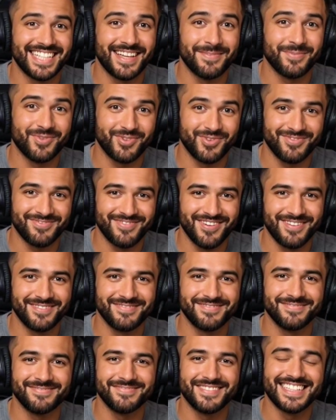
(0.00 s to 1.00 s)
approval.
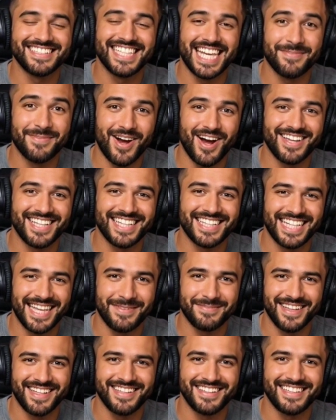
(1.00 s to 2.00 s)
That's not a marketing
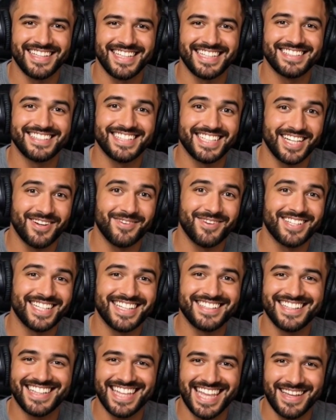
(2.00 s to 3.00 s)
gimmick. It's literally
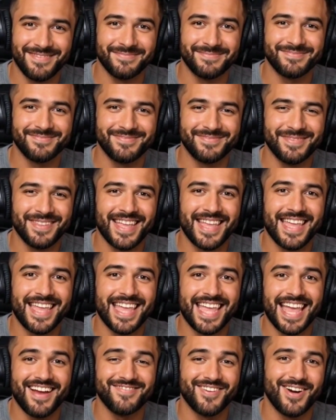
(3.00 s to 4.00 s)
in the name.
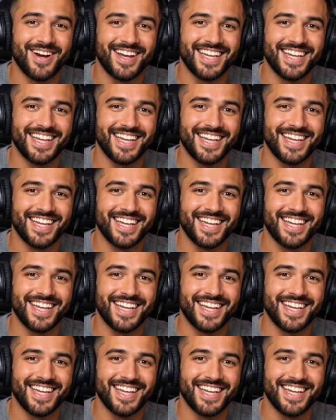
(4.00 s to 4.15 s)
If you're a